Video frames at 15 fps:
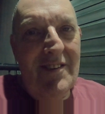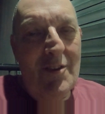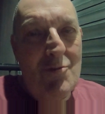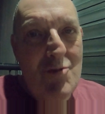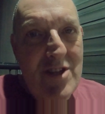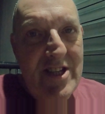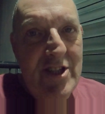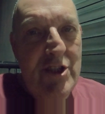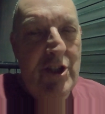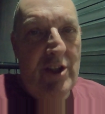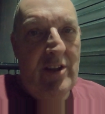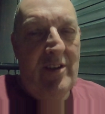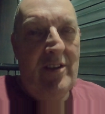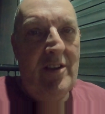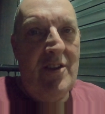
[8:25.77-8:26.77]
the
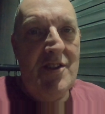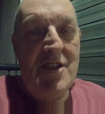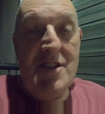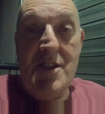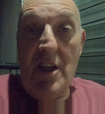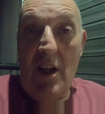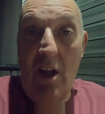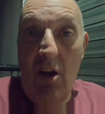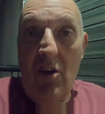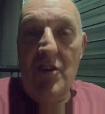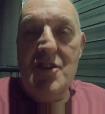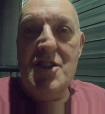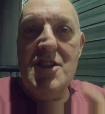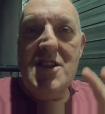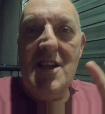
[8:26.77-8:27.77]
region, because it's the
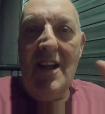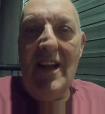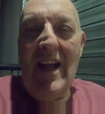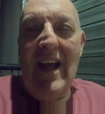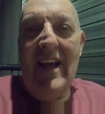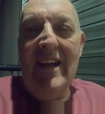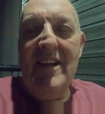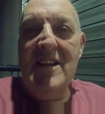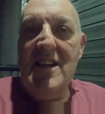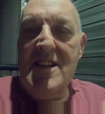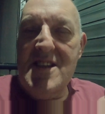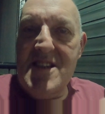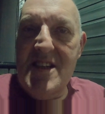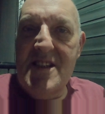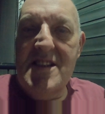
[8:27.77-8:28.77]
largest land
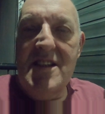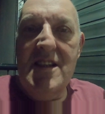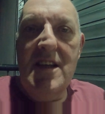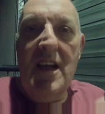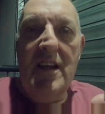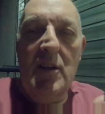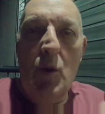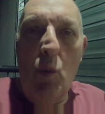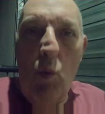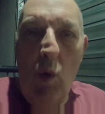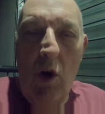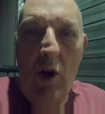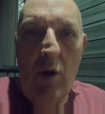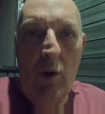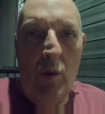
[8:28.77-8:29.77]
city in the
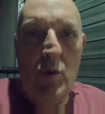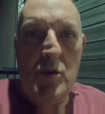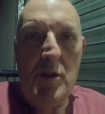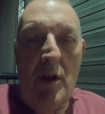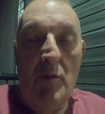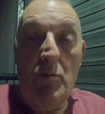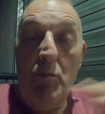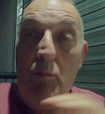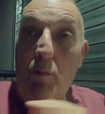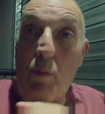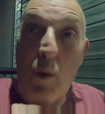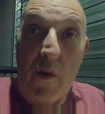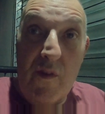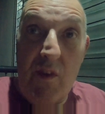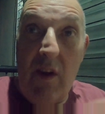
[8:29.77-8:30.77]
world
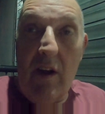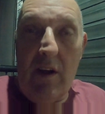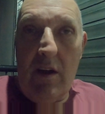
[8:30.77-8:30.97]
with